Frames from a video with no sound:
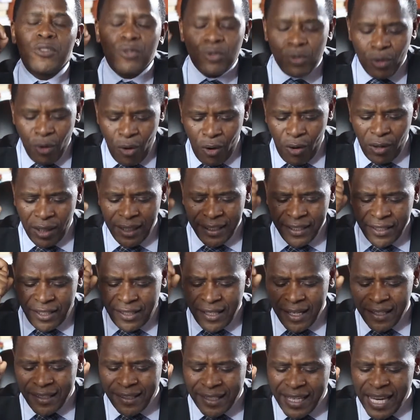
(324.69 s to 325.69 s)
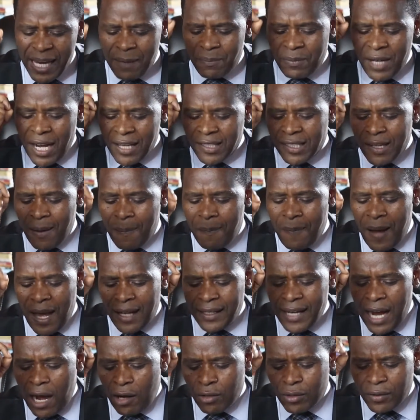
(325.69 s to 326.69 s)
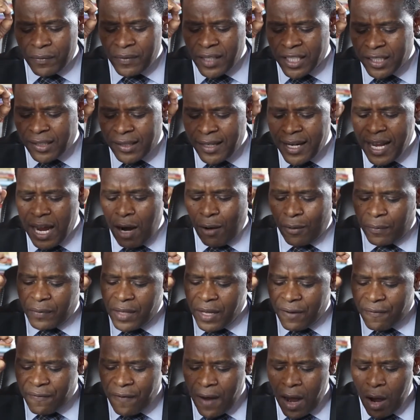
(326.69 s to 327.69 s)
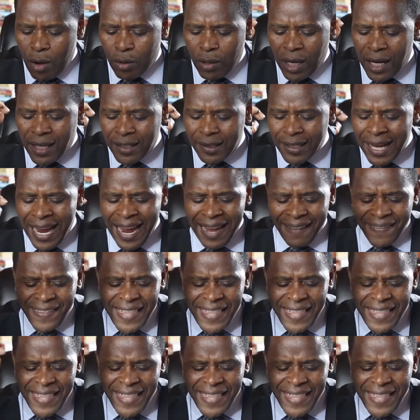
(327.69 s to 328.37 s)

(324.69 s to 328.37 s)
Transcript: soul is escaped as a bird out of the snare of the fowlers.